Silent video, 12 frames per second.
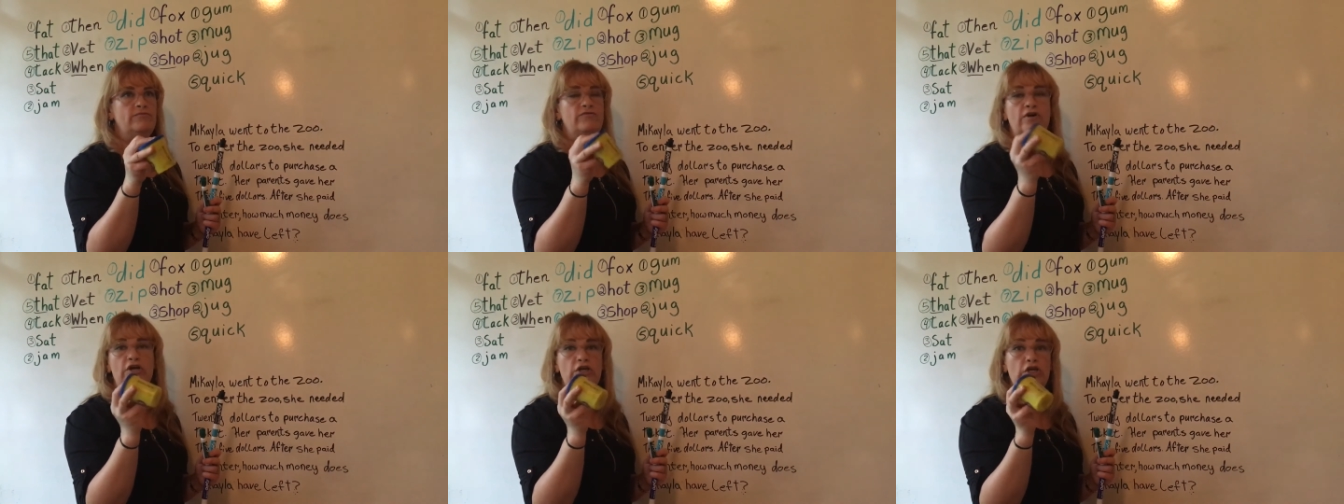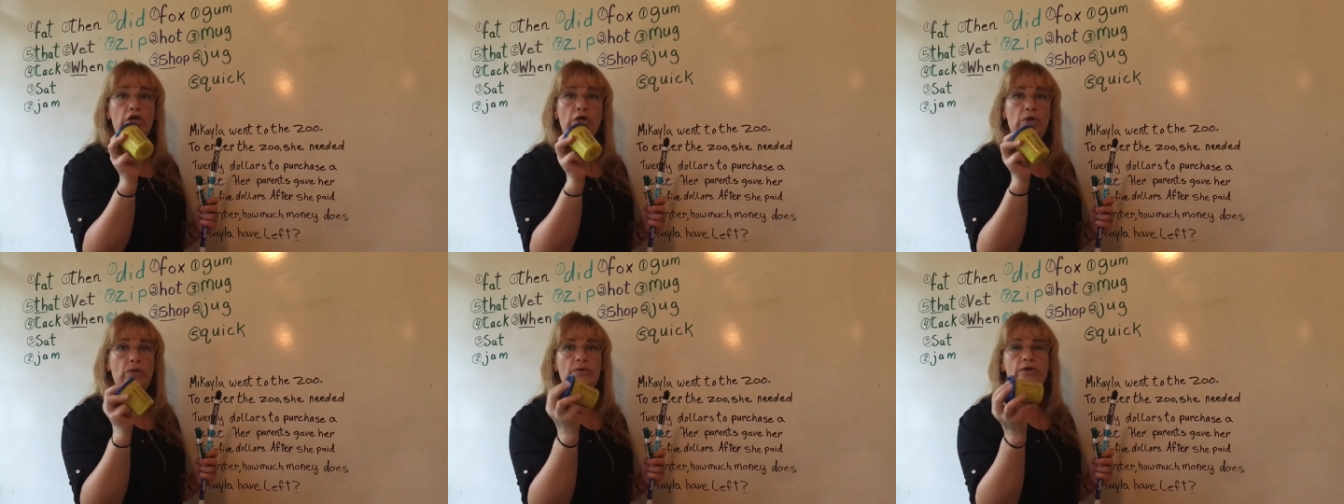fun
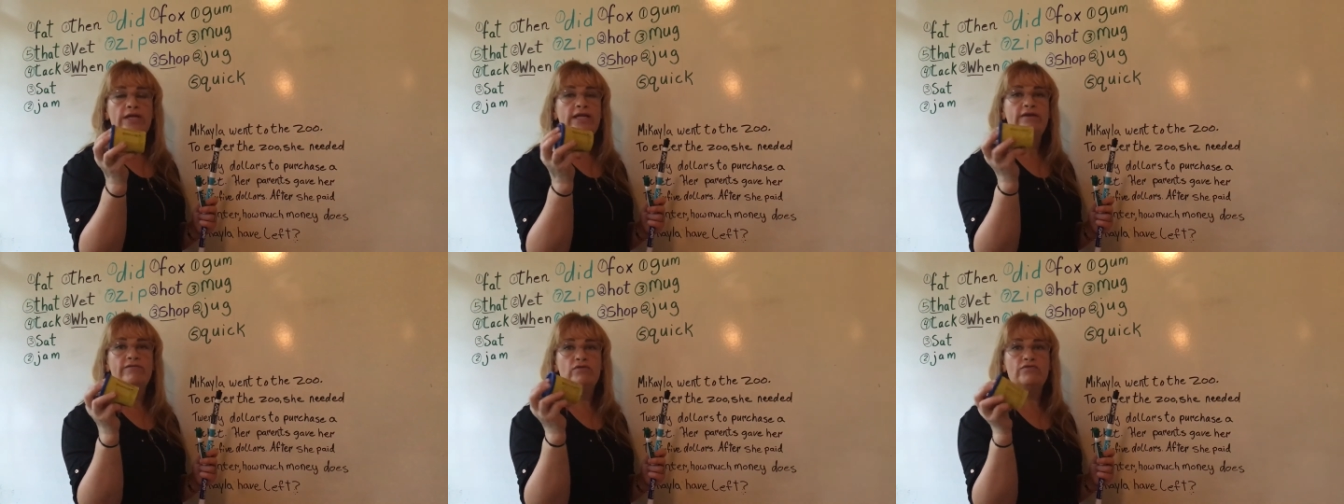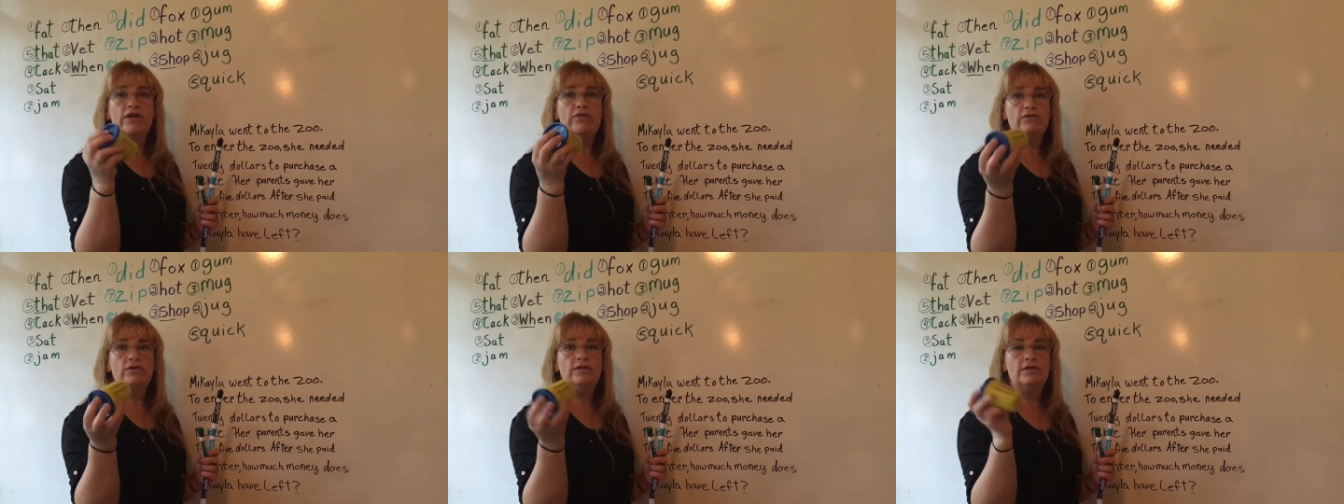dough or any of those
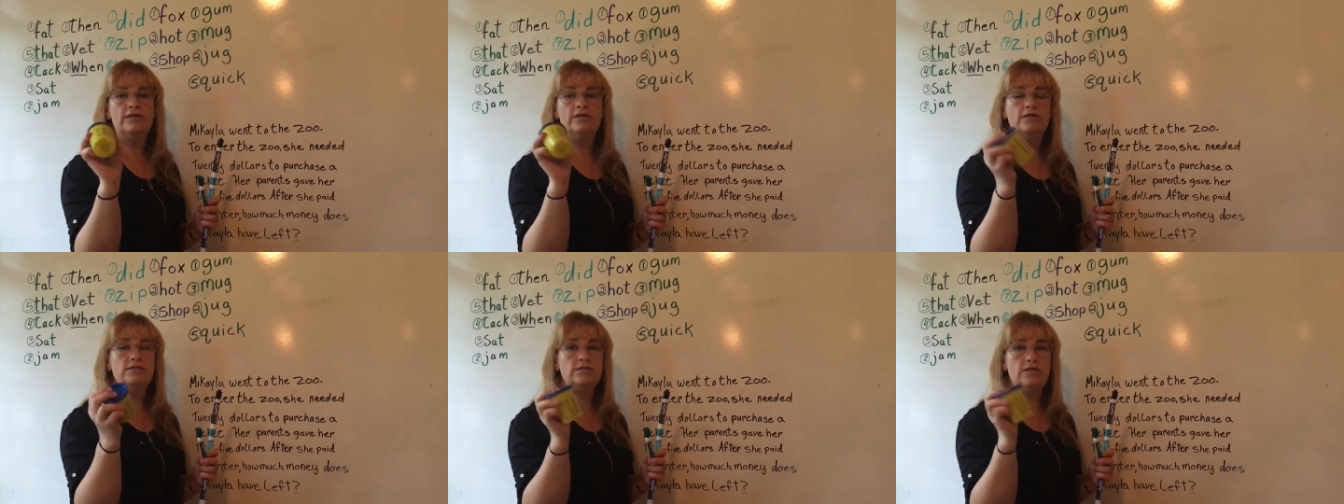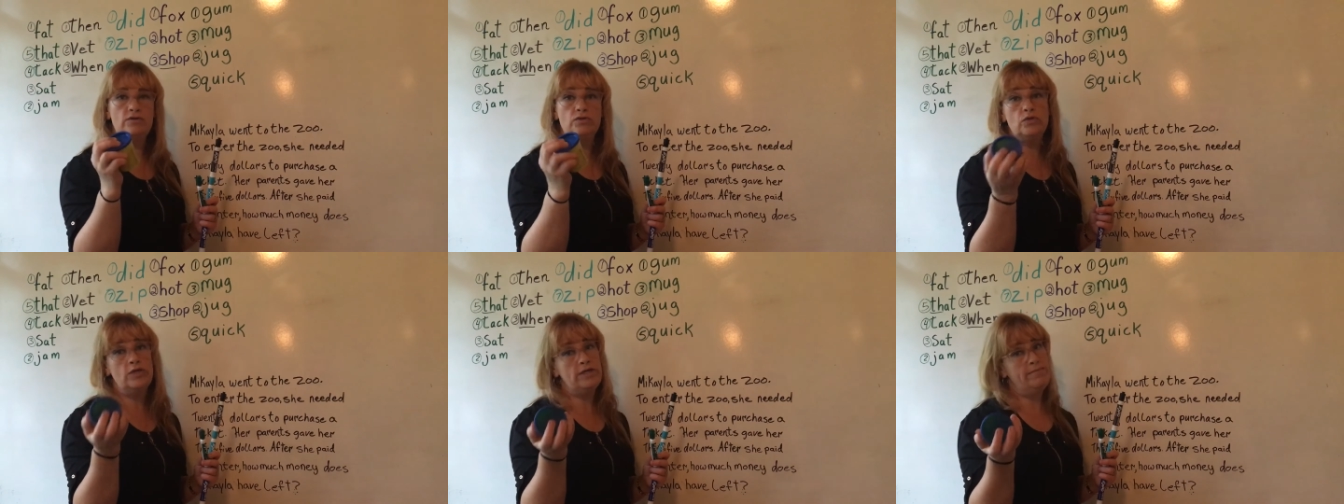other doughs
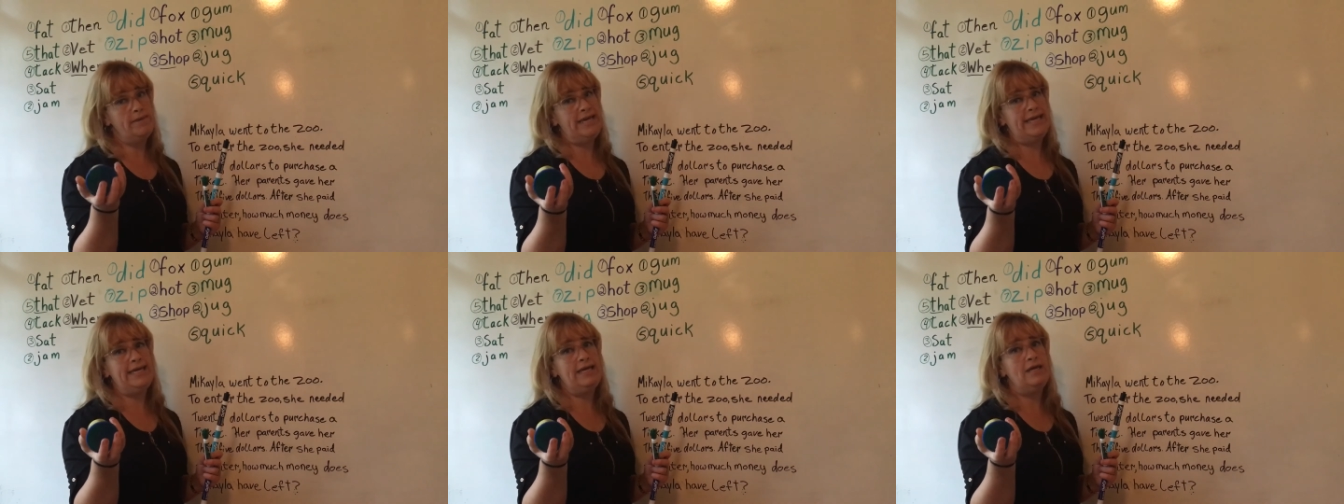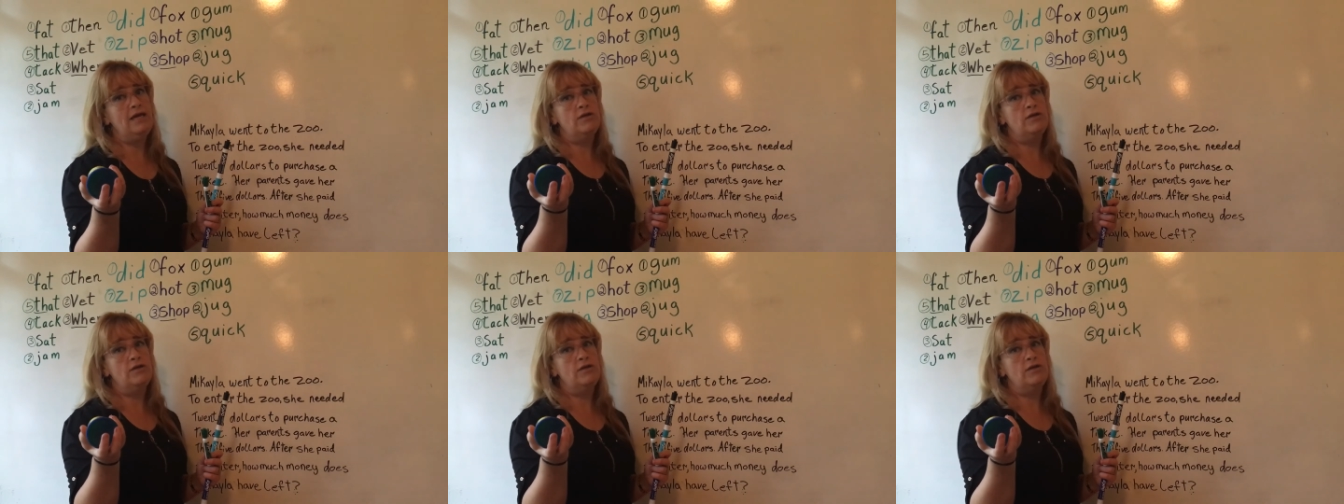where you can make it.